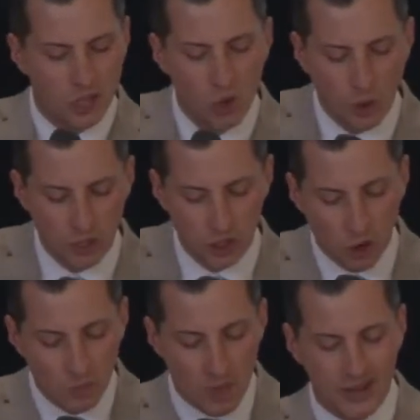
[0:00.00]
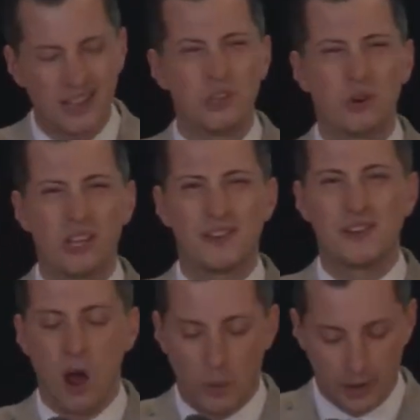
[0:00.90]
you are so money, you don't even know